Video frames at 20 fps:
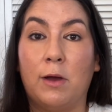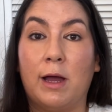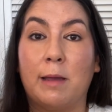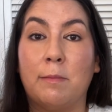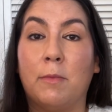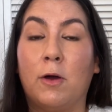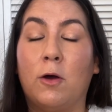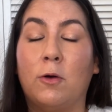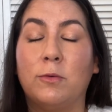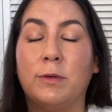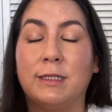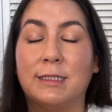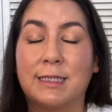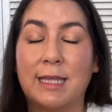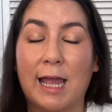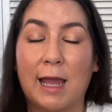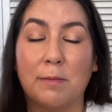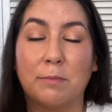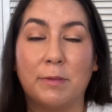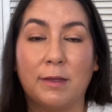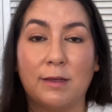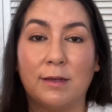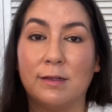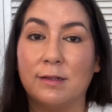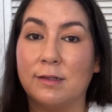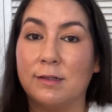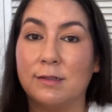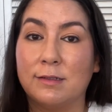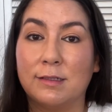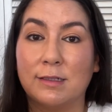I'm always happy
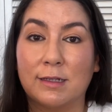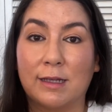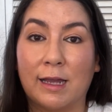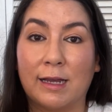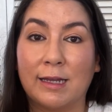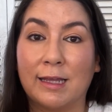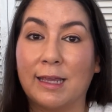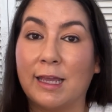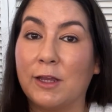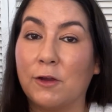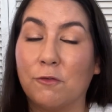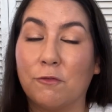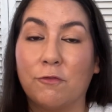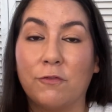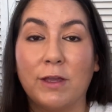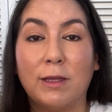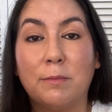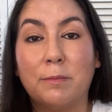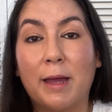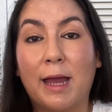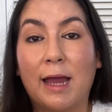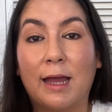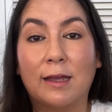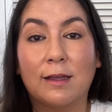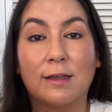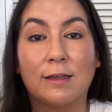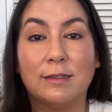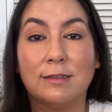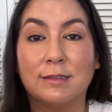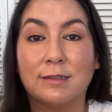to kind of get your feedback,
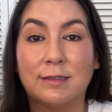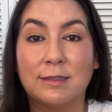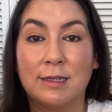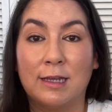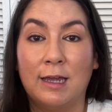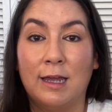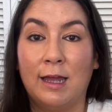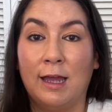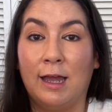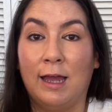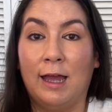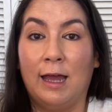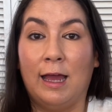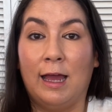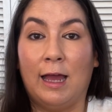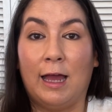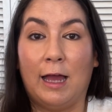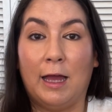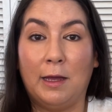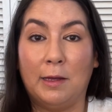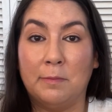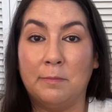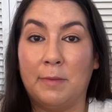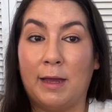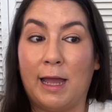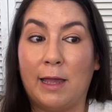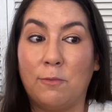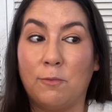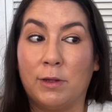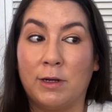because
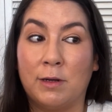I want